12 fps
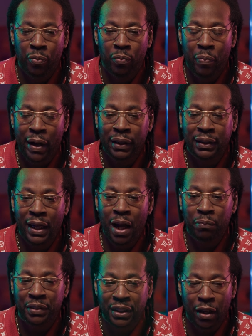by the
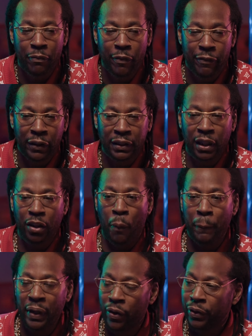time some of us get $1
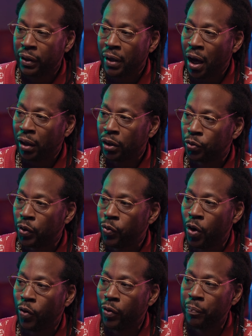million, we
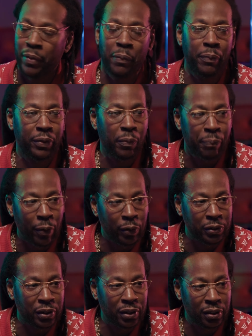won't remember the
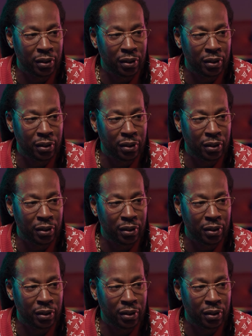person